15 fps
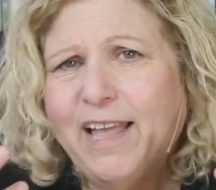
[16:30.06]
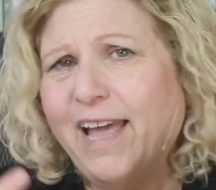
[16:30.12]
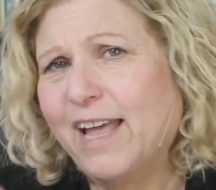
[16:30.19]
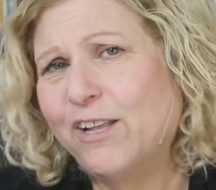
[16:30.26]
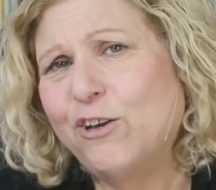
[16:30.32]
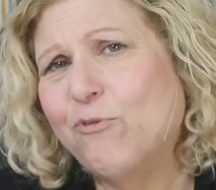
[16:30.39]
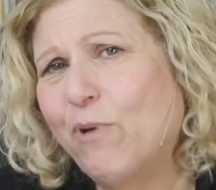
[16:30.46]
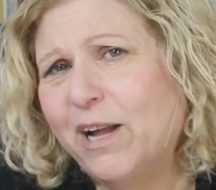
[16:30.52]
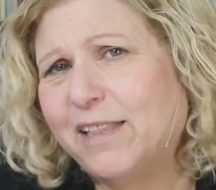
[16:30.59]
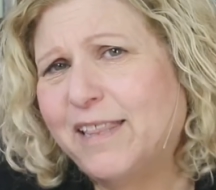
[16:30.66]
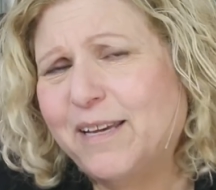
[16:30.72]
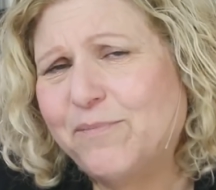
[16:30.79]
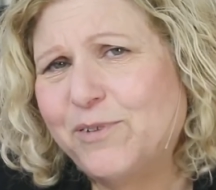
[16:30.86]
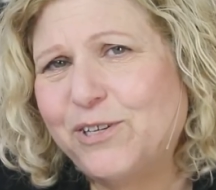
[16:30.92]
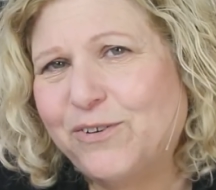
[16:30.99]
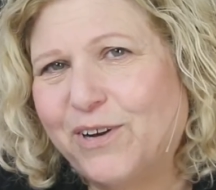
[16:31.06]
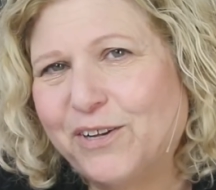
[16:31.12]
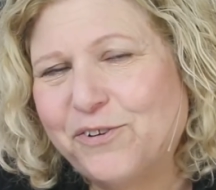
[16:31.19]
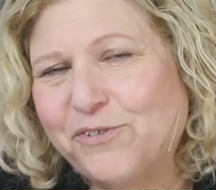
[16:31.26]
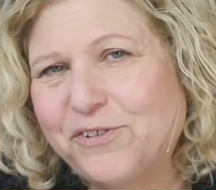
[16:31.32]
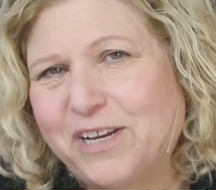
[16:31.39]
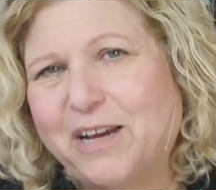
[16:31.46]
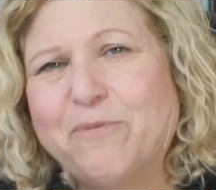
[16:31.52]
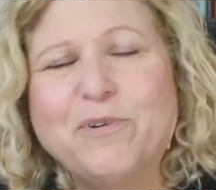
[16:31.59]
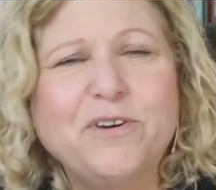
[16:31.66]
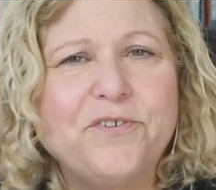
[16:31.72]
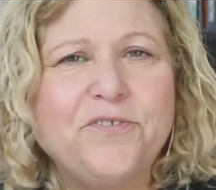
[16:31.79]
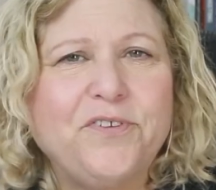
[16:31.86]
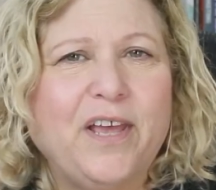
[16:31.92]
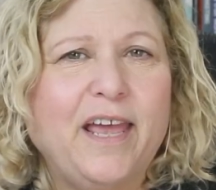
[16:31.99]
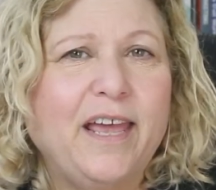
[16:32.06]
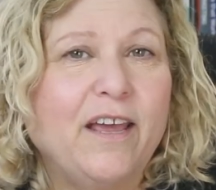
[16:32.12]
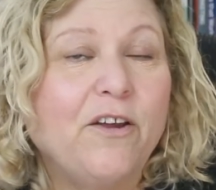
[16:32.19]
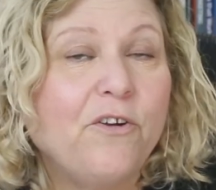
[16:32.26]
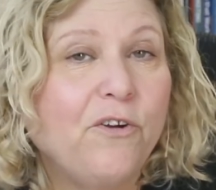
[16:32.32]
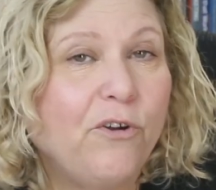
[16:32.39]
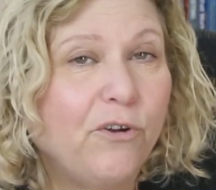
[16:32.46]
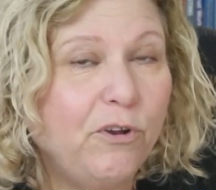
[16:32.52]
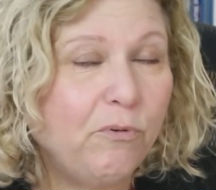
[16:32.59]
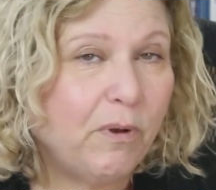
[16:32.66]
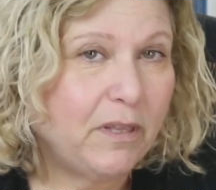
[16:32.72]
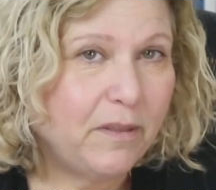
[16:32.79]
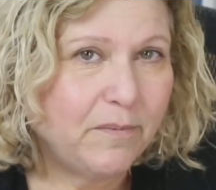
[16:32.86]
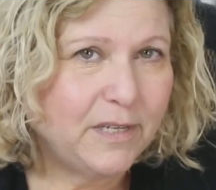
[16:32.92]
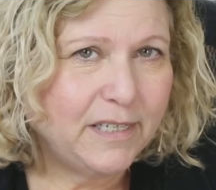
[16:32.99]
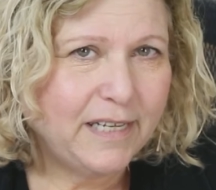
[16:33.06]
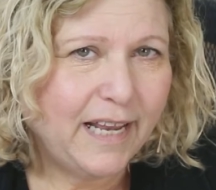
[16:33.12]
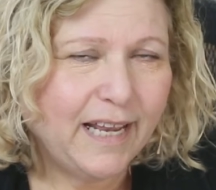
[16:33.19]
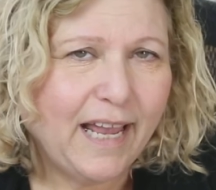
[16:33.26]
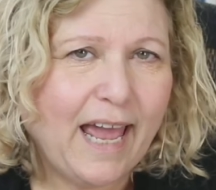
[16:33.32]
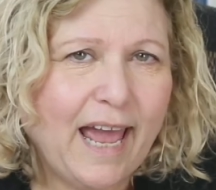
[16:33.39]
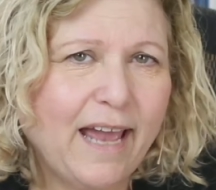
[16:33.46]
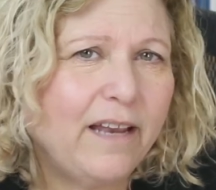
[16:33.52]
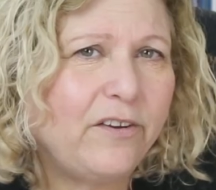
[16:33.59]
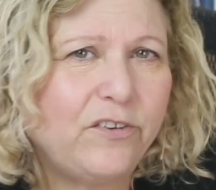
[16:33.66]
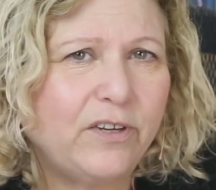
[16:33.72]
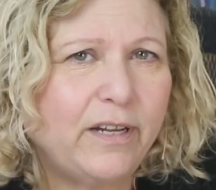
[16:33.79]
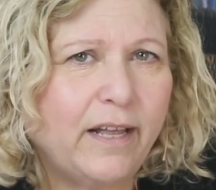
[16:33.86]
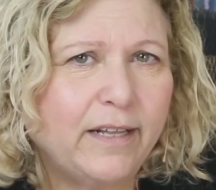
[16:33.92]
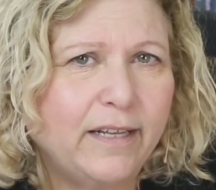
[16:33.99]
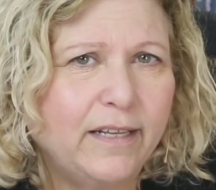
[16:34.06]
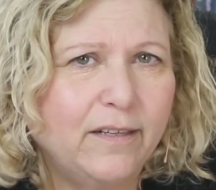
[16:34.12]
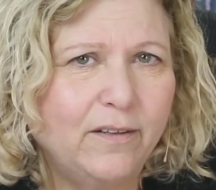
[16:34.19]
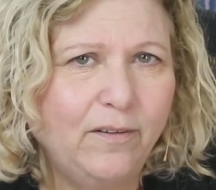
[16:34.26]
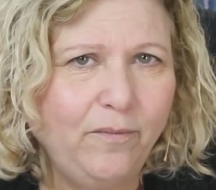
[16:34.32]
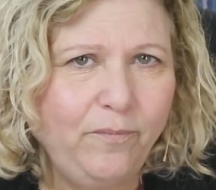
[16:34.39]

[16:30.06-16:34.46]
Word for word: and you want them to understand what you're saying, or you want them to take action on it,